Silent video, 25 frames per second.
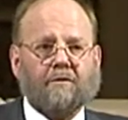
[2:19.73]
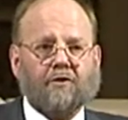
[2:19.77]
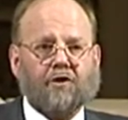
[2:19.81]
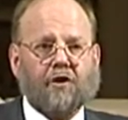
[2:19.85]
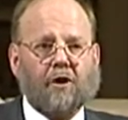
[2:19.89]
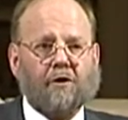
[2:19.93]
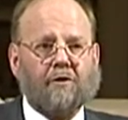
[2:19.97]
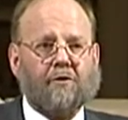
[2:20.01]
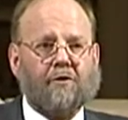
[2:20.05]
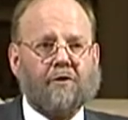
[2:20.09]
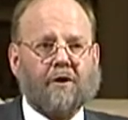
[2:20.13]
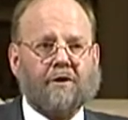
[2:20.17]

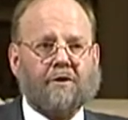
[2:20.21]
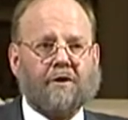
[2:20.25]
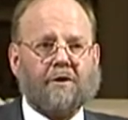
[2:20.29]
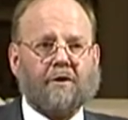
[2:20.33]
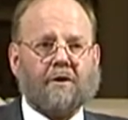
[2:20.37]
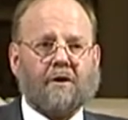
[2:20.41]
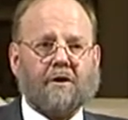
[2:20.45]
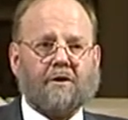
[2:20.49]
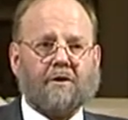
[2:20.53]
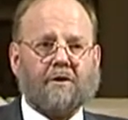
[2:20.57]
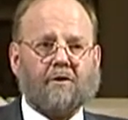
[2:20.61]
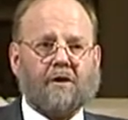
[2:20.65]

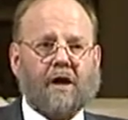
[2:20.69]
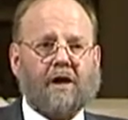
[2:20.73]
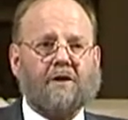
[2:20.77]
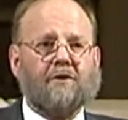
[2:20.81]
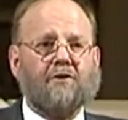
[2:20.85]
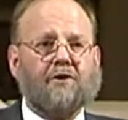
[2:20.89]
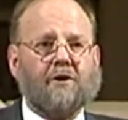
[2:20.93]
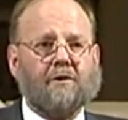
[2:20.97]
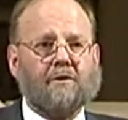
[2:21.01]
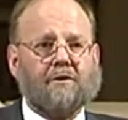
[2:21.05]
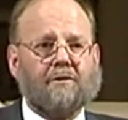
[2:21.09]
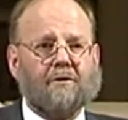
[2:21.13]
children and
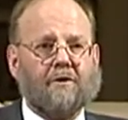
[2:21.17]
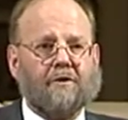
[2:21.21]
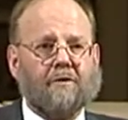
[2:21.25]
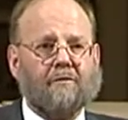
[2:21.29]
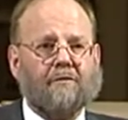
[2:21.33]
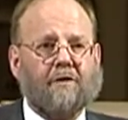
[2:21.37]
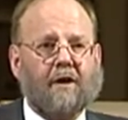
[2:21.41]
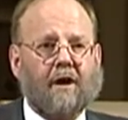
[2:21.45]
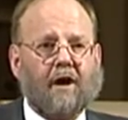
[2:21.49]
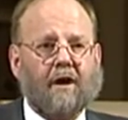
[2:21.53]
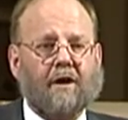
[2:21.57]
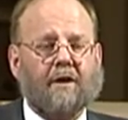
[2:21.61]
grandchildren
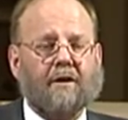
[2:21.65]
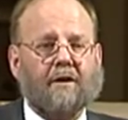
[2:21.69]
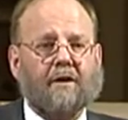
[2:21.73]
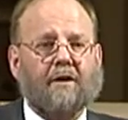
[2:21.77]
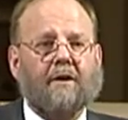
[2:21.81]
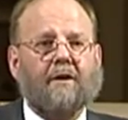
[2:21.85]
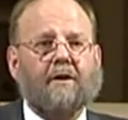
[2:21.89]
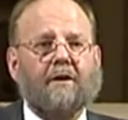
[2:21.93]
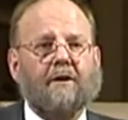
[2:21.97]
have had.